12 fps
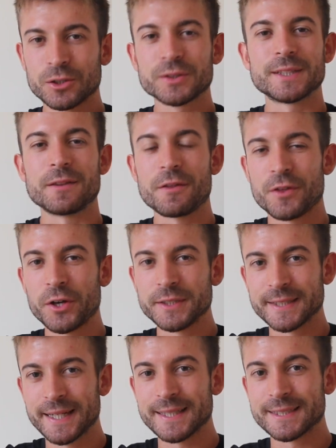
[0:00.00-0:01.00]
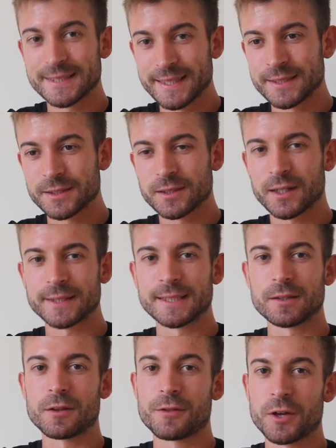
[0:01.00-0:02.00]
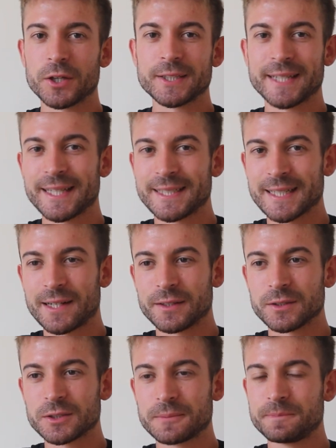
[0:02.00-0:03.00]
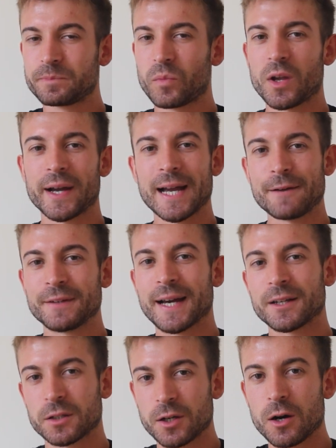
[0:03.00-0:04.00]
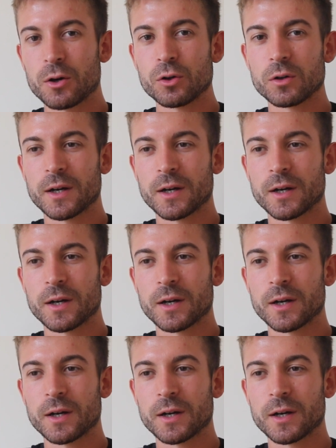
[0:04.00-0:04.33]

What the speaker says: Because in the 30 days since I did the 30-day challenge, I haven't had a goal.